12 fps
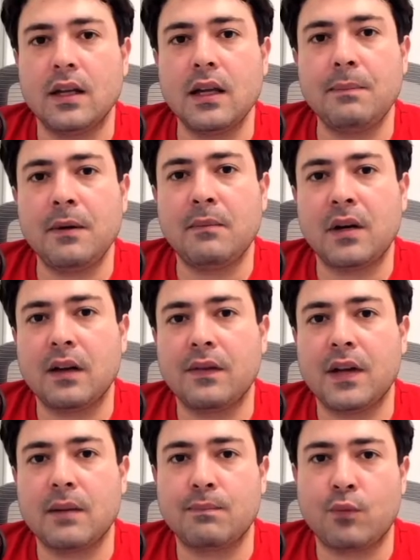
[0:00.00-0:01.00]
Keep in mind
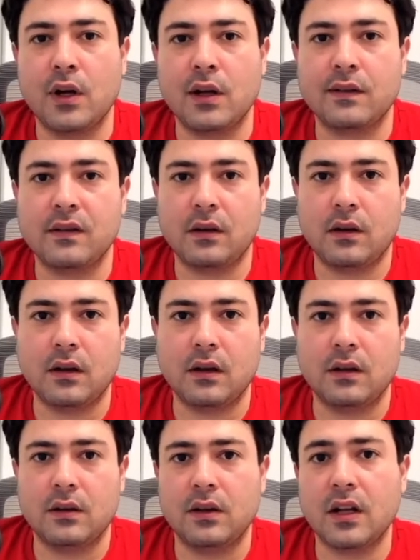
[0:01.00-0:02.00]
that breaks
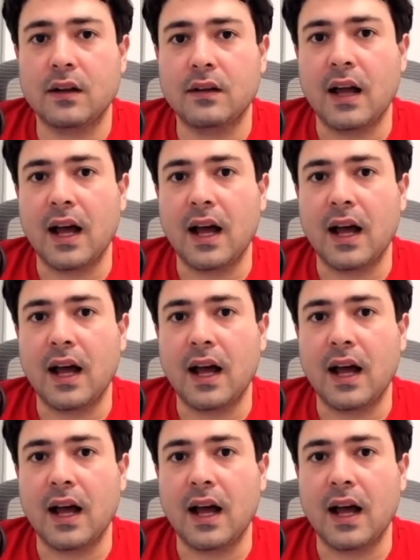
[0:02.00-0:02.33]
are not